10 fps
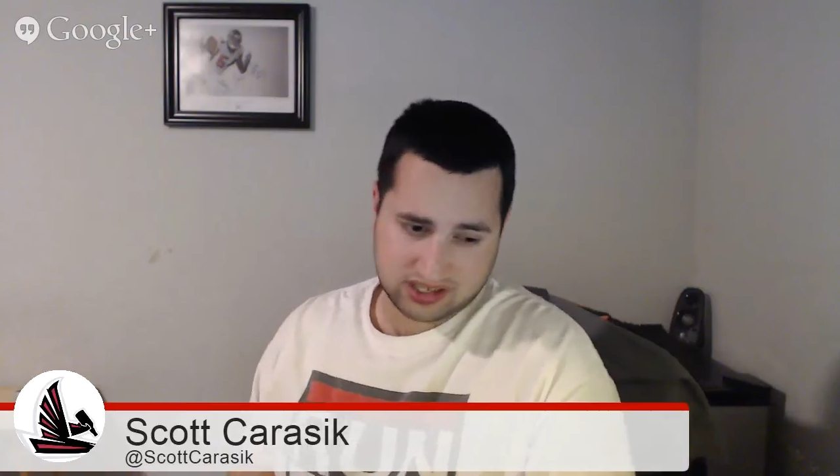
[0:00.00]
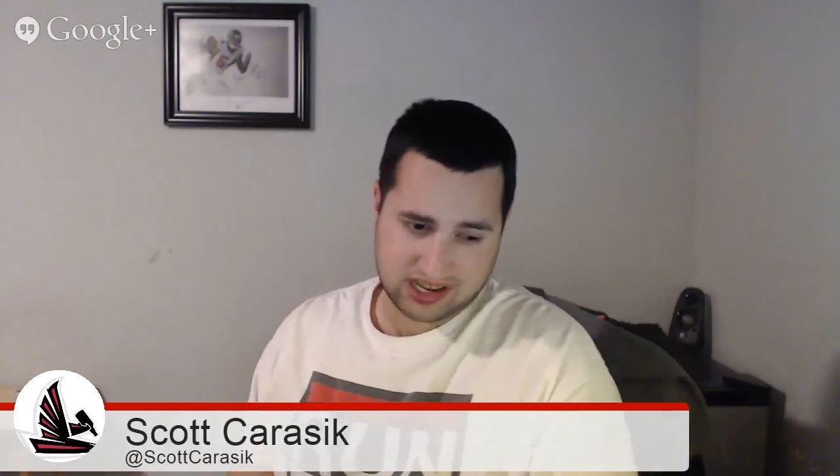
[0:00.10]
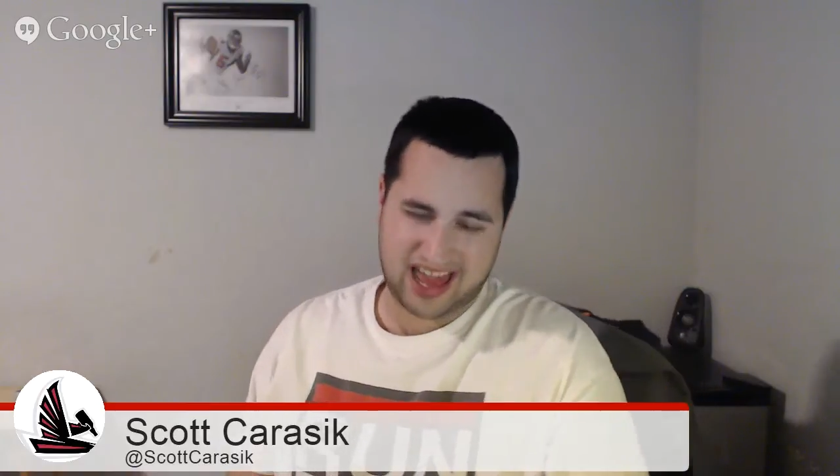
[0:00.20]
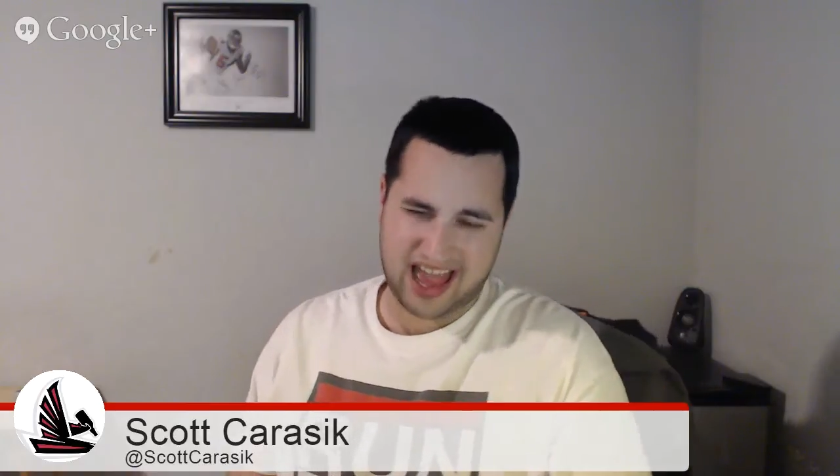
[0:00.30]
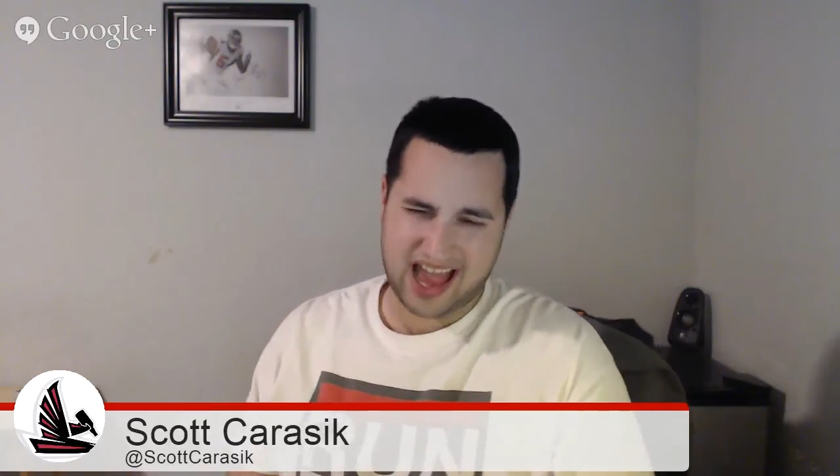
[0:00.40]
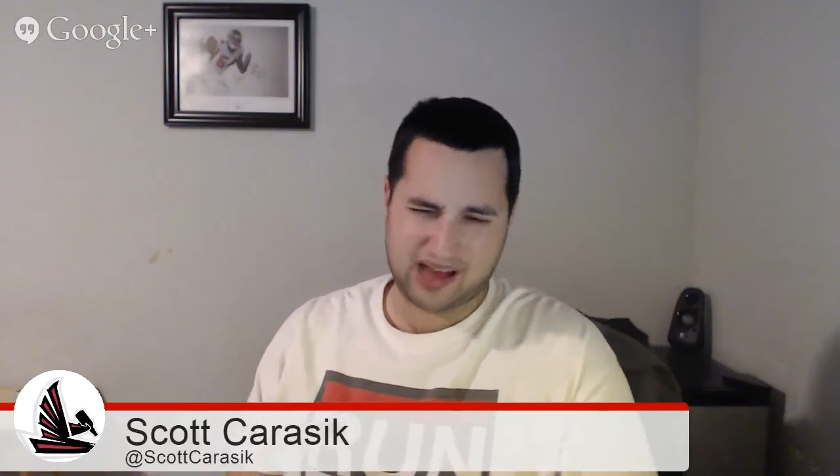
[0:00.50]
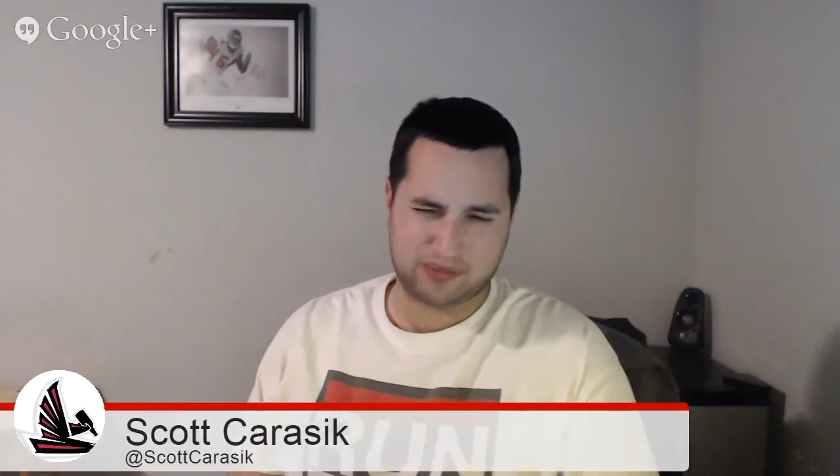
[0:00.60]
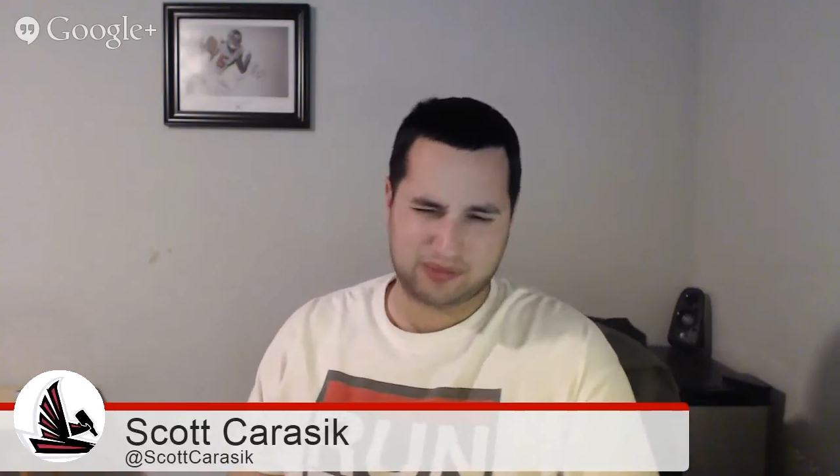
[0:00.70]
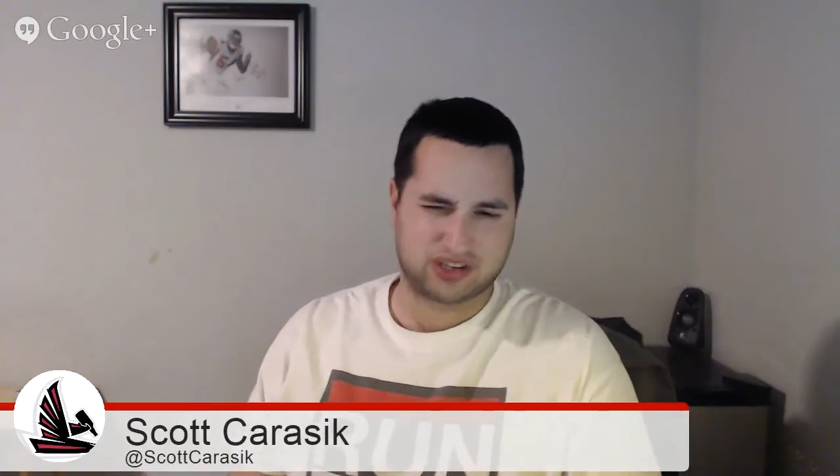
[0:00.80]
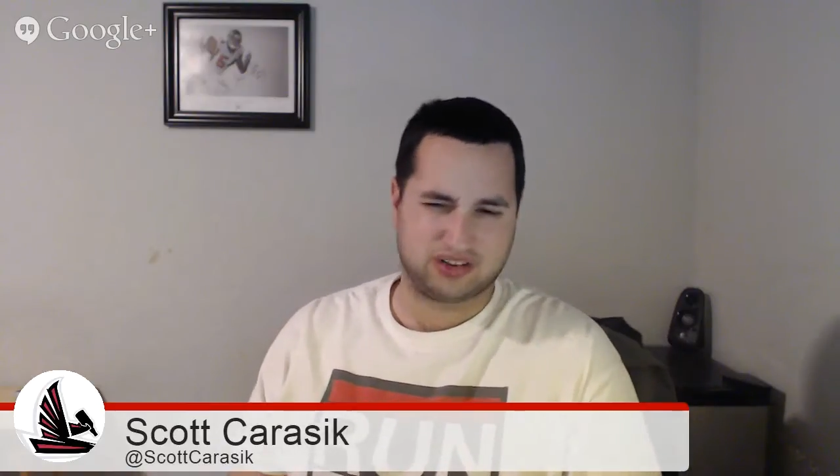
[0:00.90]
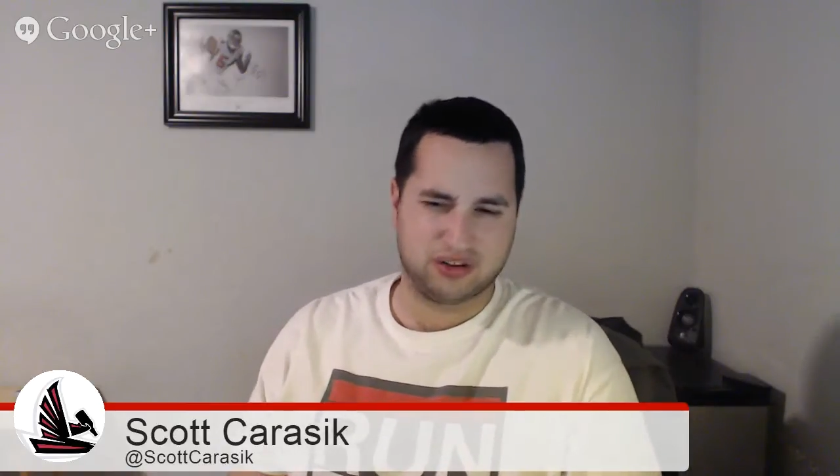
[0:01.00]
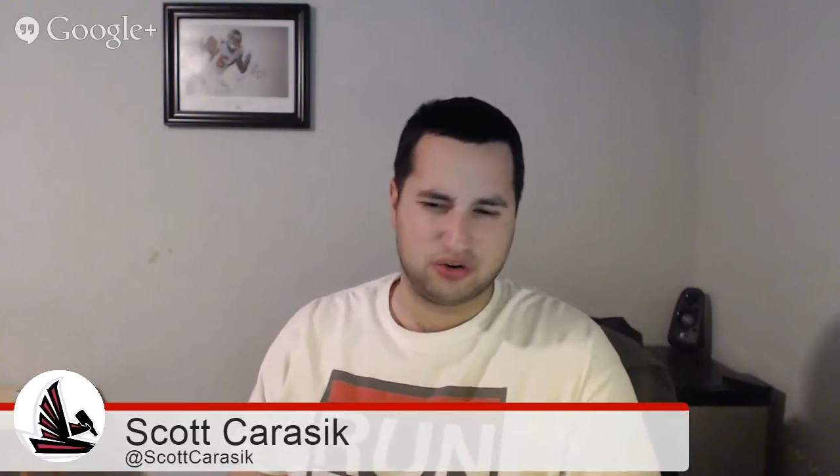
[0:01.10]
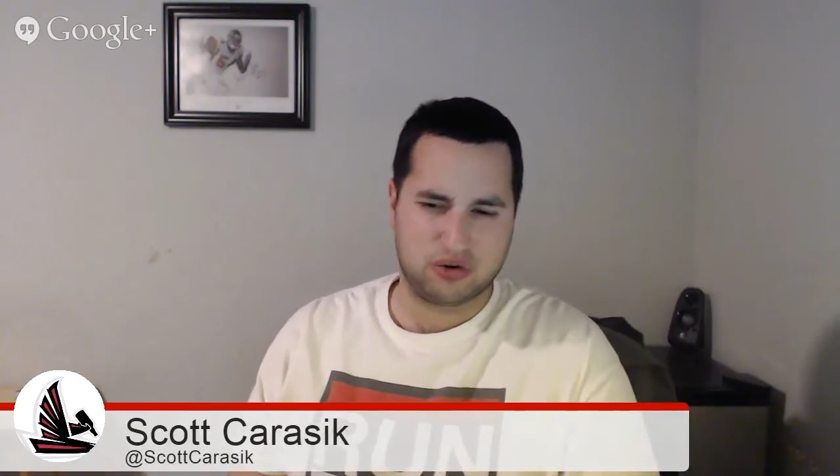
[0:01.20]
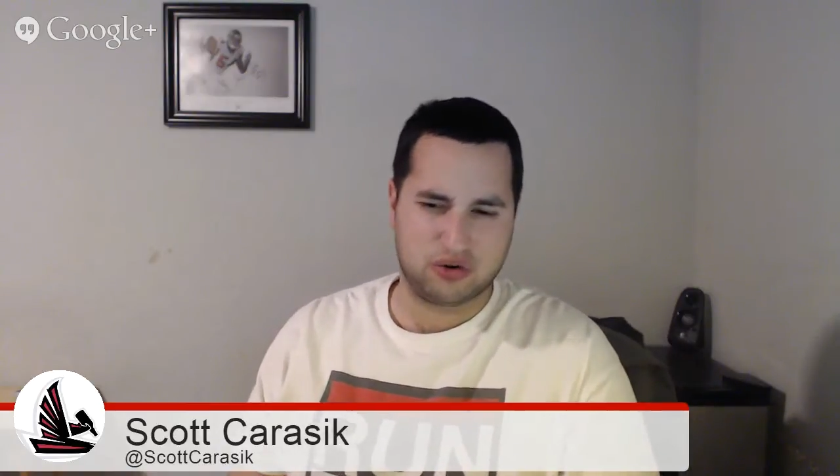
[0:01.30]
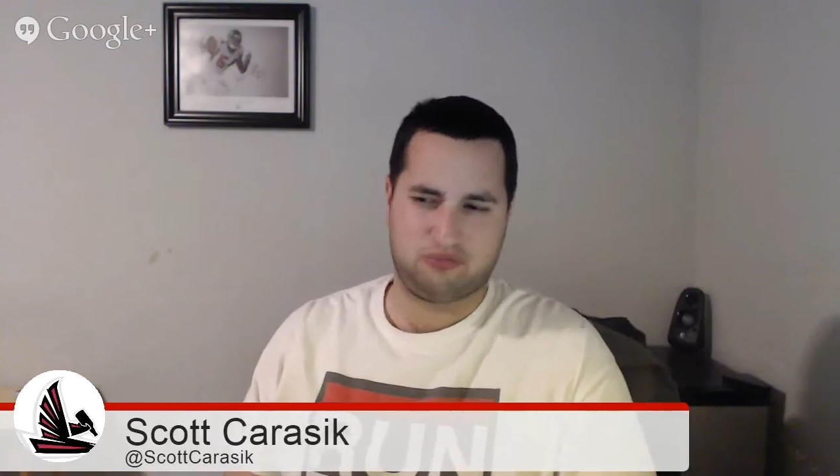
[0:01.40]
at
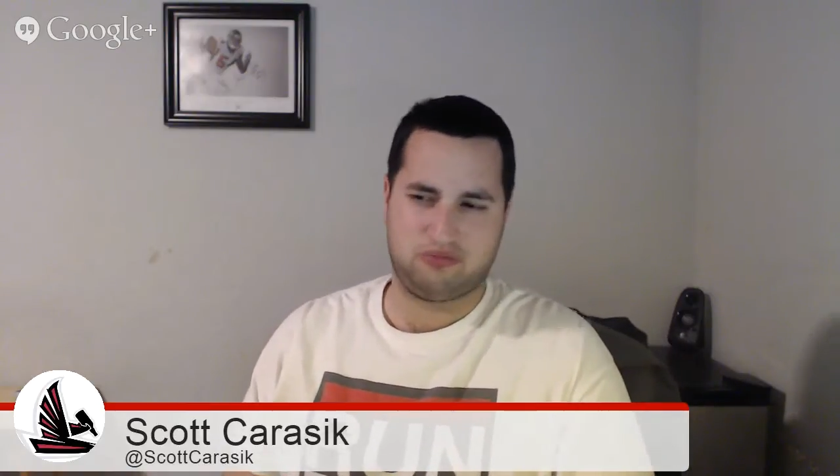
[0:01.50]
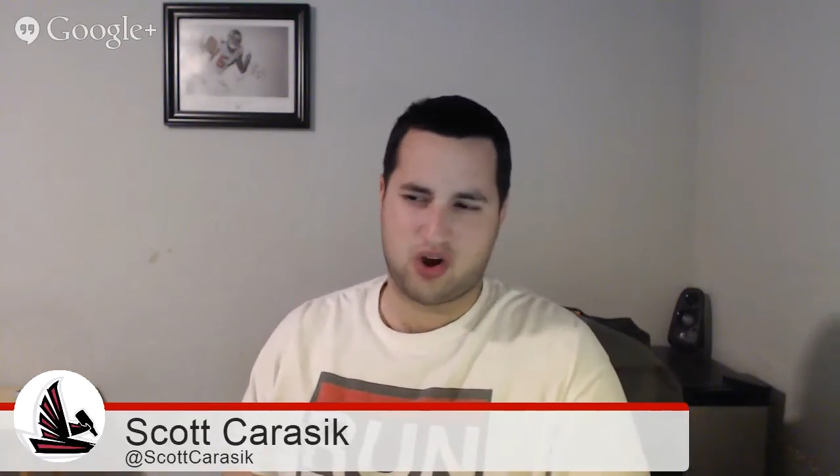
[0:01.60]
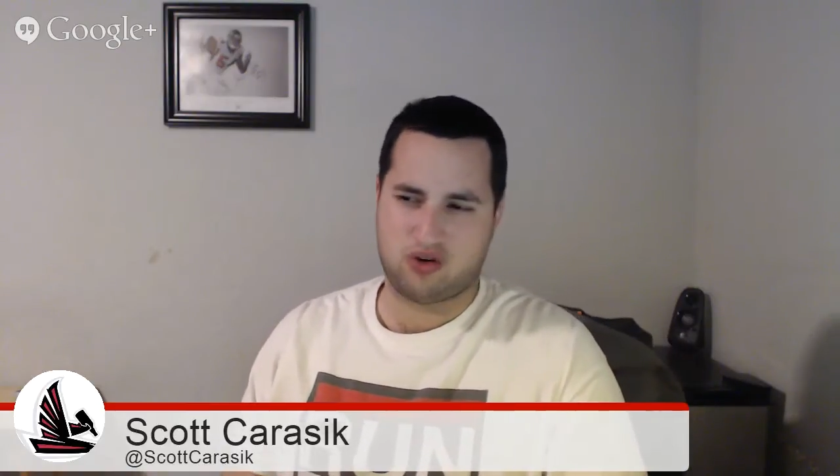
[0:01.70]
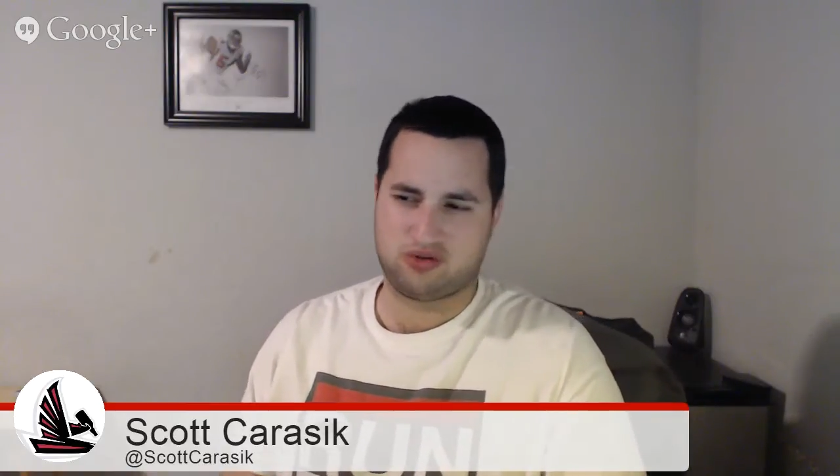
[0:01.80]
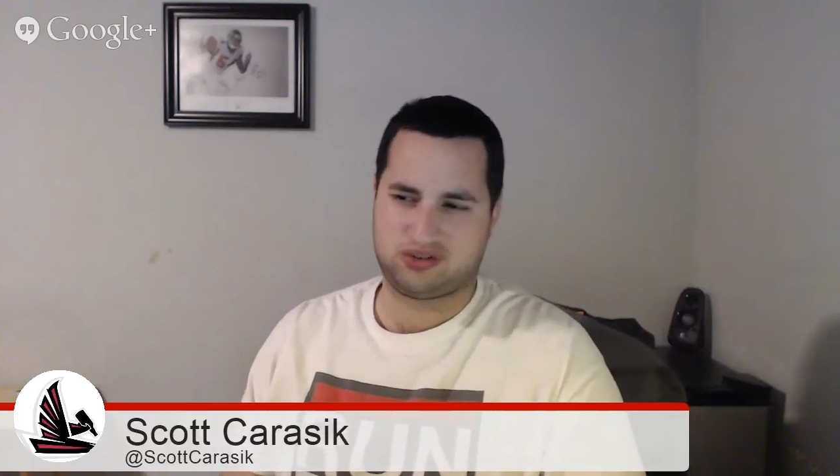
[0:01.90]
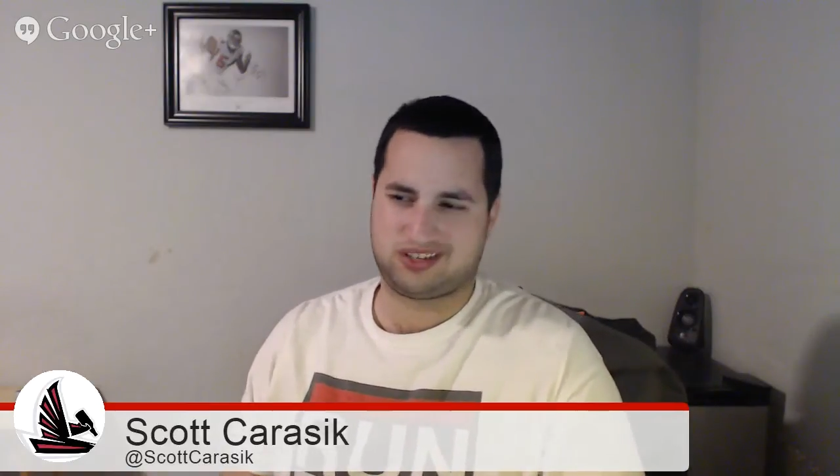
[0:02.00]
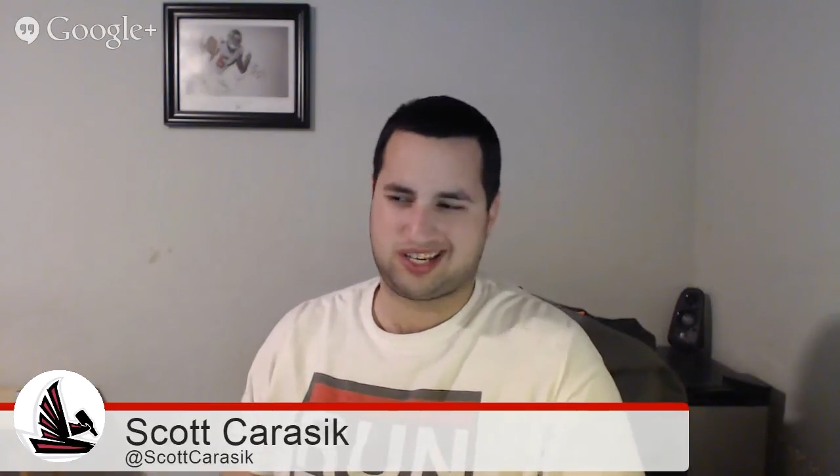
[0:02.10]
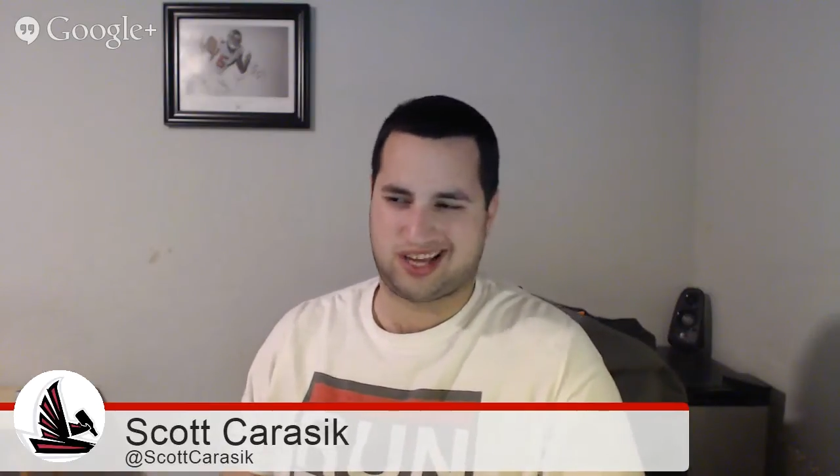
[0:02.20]
absolute most,